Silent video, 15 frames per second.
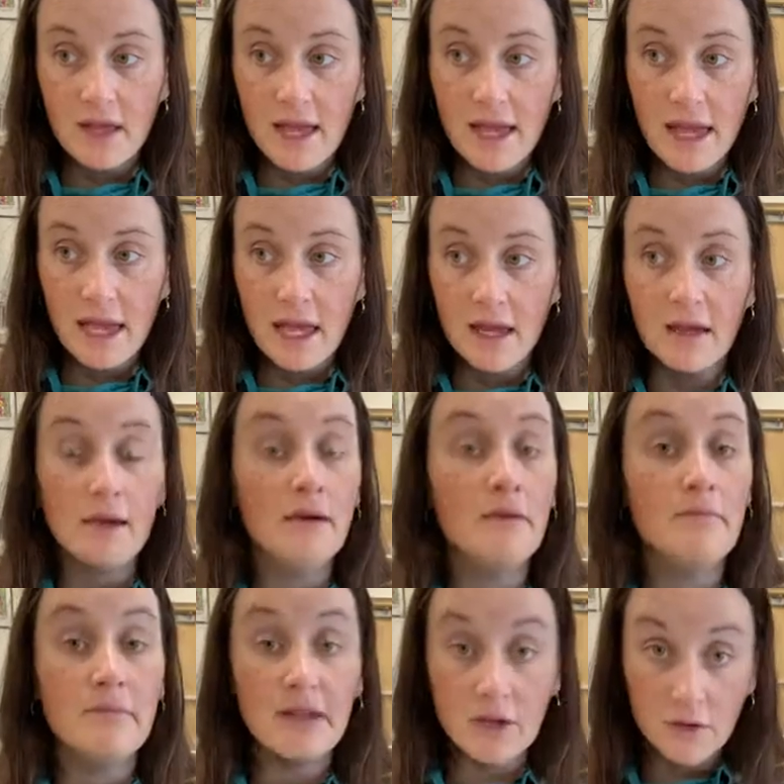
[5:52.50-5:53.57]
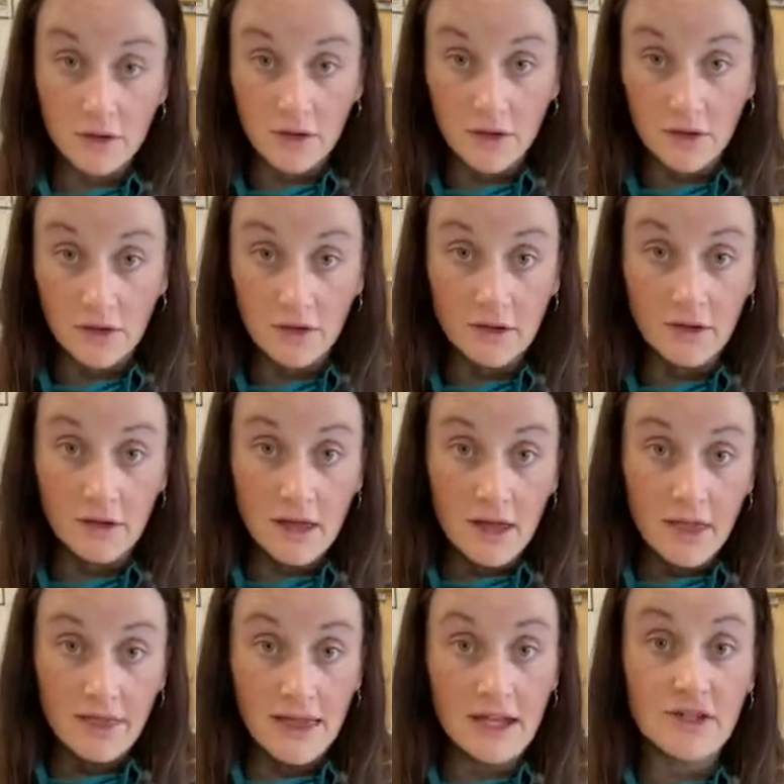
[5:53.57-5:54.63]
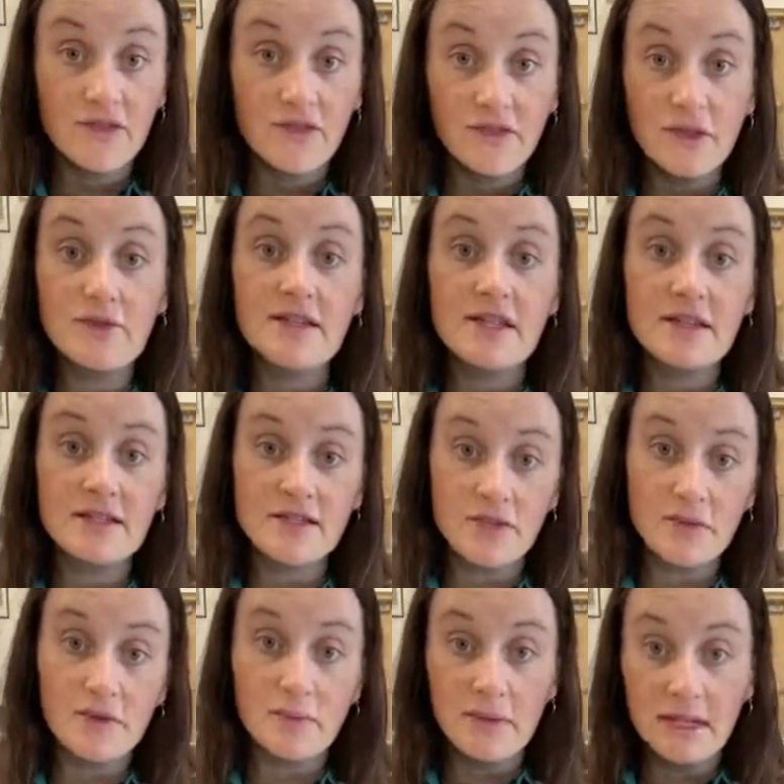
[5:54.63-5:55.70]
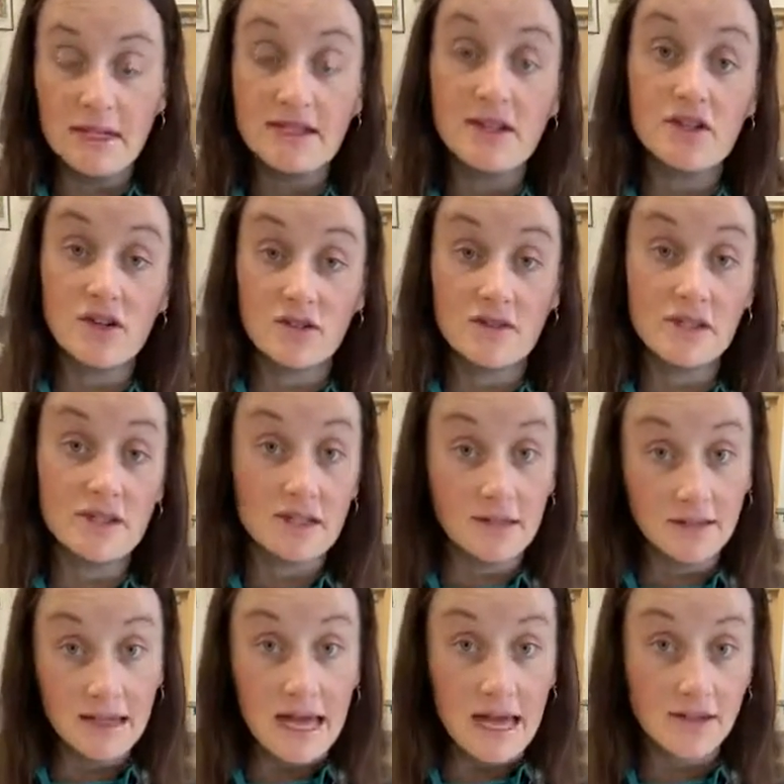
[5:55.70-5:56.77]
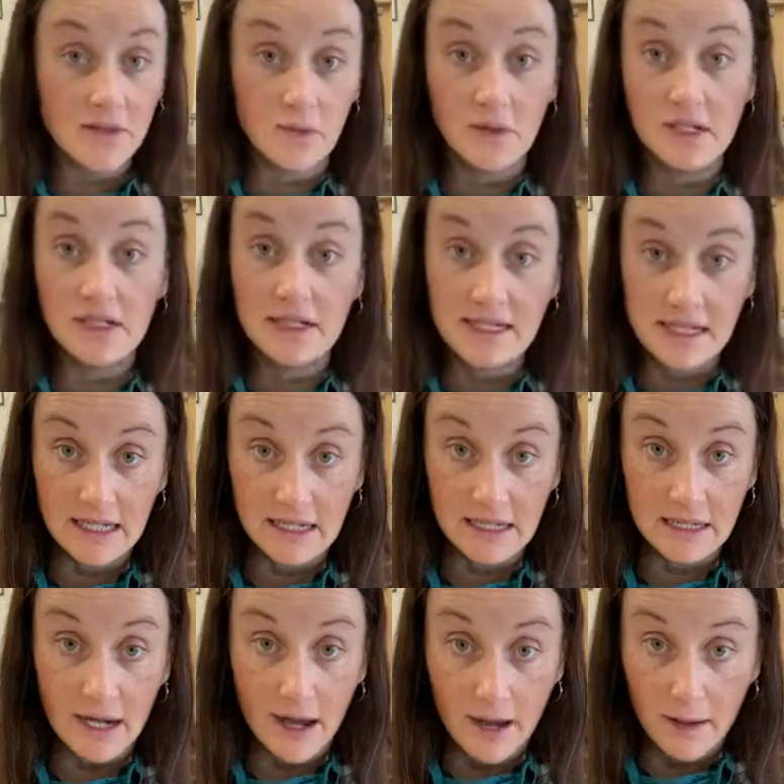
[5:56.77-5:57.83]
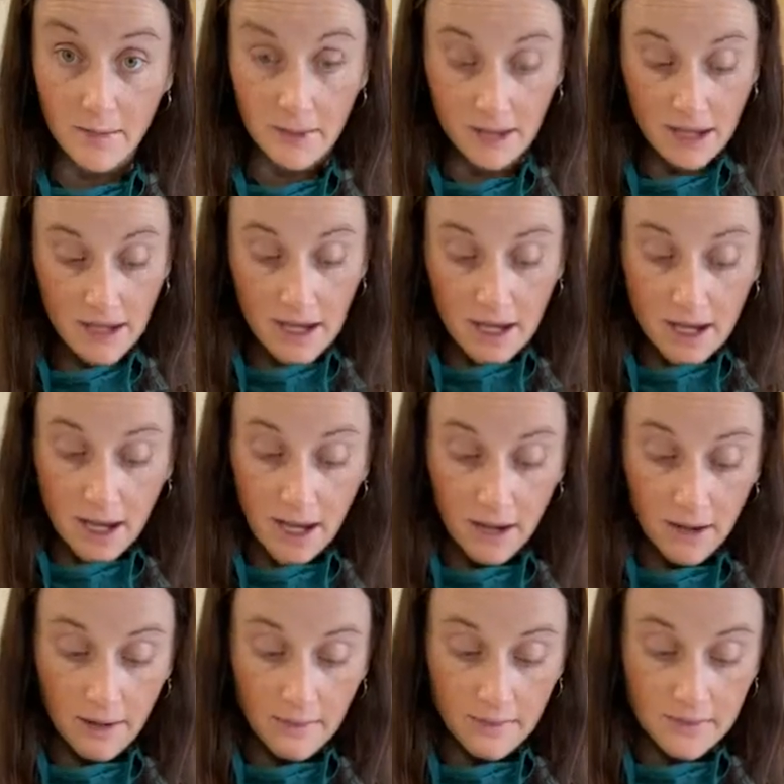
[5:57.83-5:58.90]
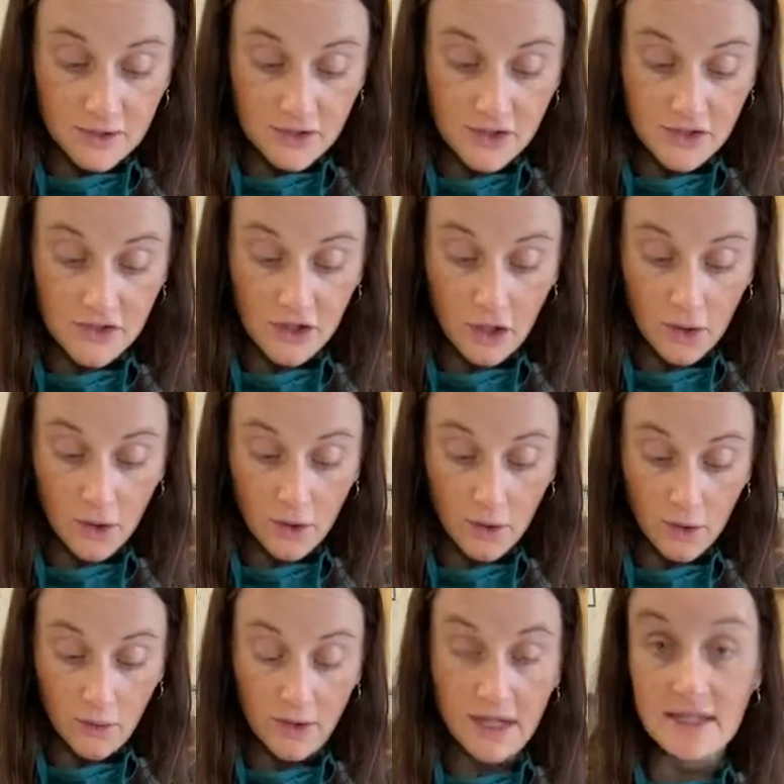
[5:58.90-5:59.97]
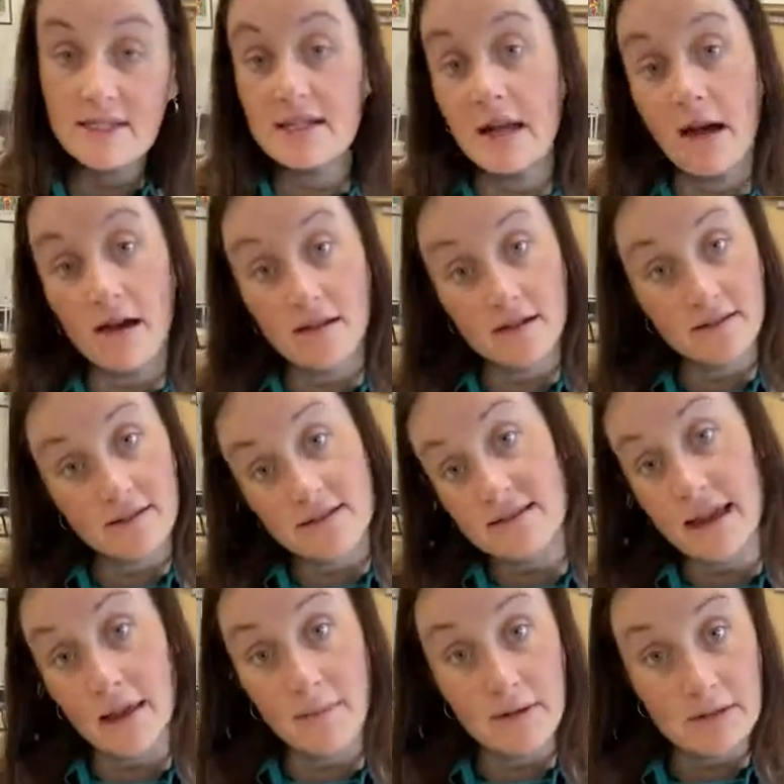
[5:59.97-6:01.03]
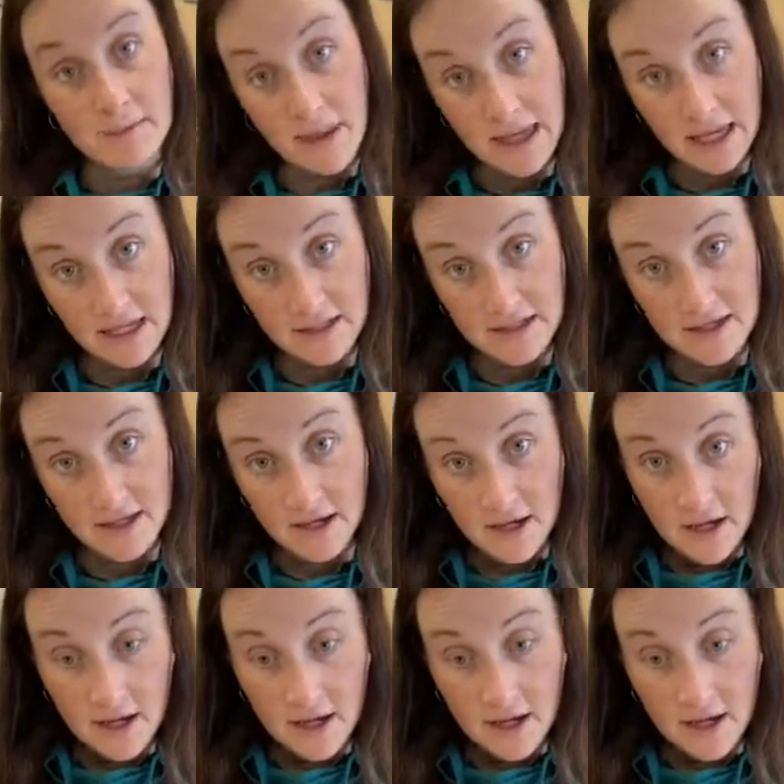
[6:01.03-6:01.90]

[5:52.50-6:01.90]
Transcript: a mineral that fuses to the piece and turns into glass when it is heated up. So it's not the same as paint,